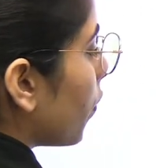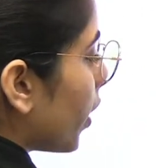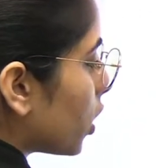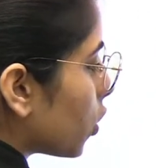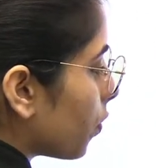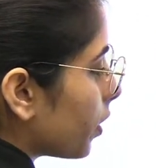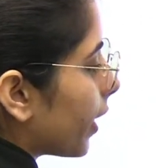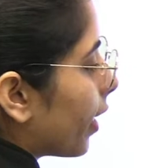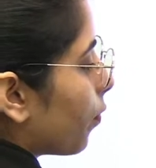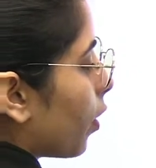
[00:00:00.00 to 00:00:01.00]
of h you will
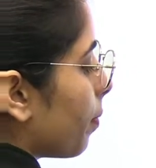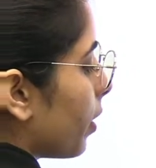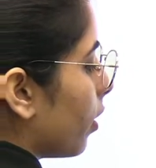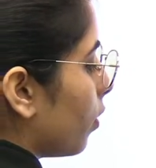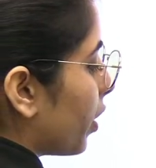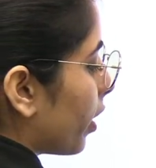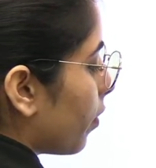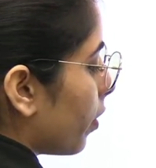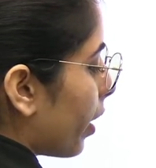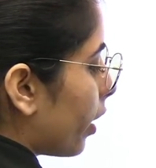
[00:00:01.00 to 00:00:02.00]
get from here,
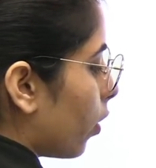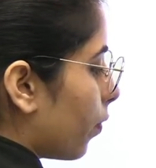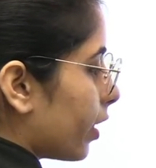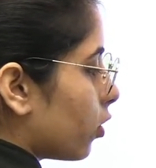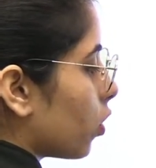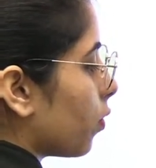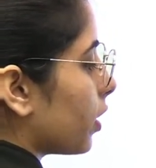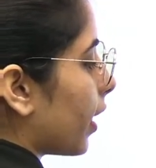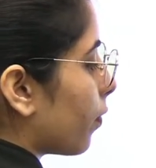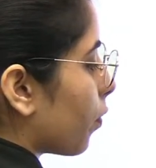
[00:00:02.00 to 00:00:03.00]
whatever value of h you will
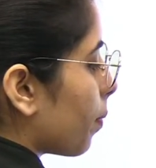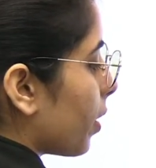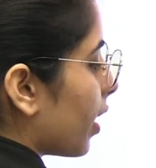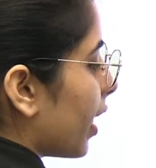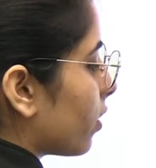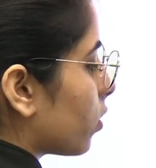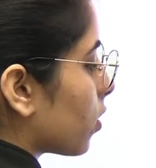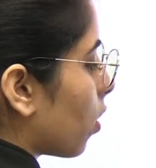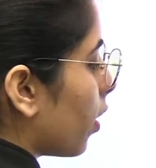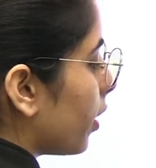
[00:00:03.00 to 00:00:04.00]
get from here, let's
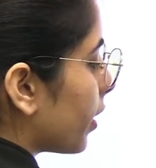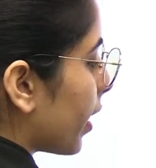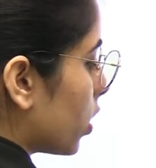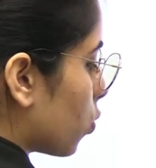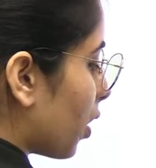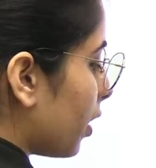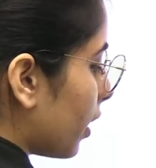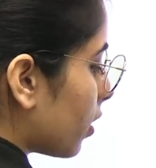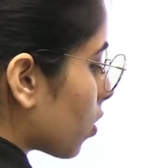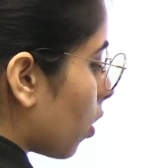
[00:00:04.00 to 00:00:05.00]
call it h1,
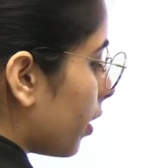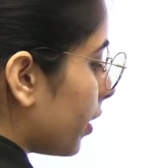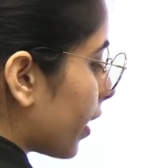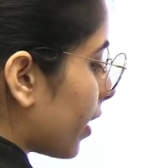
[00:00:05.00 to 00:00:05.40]
let's call it